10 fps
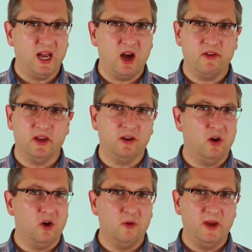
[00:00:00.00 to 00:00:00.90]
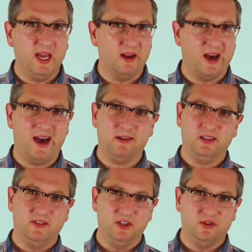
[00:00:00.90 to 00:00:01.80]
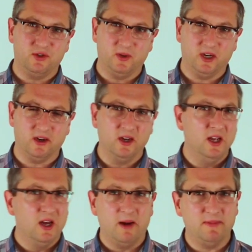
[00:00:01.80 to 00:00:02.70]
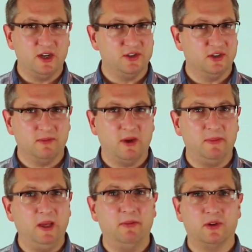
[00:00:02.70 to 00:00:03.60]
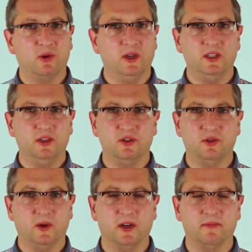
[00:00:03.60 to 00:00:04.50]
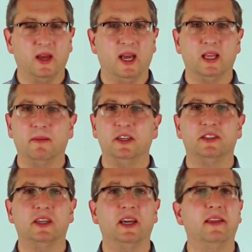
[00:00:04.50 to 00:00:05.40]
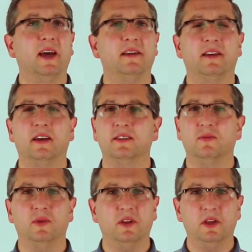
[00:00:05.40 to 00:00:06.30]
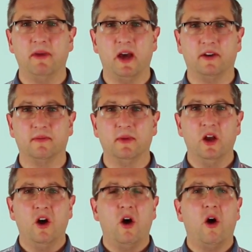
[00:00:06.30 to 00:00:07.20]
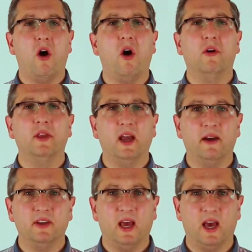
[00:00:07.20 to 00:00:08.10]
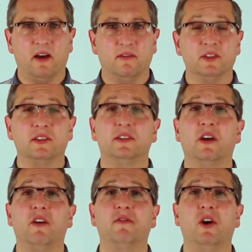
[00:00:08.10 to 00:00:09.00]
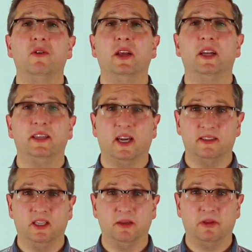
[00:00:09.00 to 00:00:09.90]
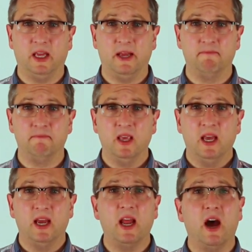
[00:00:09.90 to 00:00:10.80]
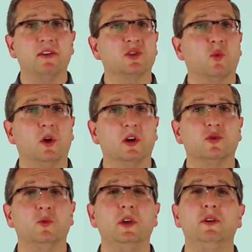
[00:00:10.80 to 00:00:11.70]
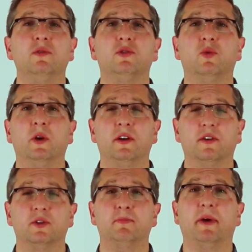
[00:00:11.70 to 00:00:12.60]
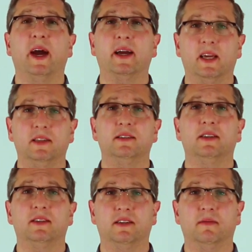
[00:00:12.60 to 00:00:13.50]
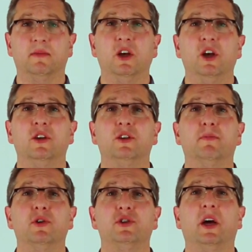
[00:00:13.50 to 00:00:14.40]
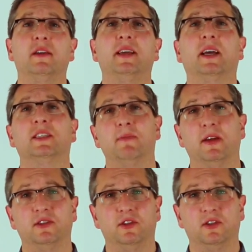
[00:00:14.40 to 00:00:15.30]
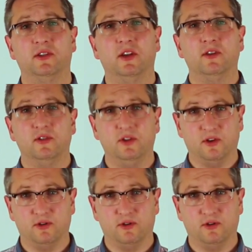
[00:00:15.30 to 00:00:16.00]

now that, oh man, I don't even use Twitter. I'm not sure that my people are going to use Twitter. And let me just say that doesn't really matter. All they have to have is a cell phone and a texting plan. And how this works, we use Twitter's back-end system to push out text messages to your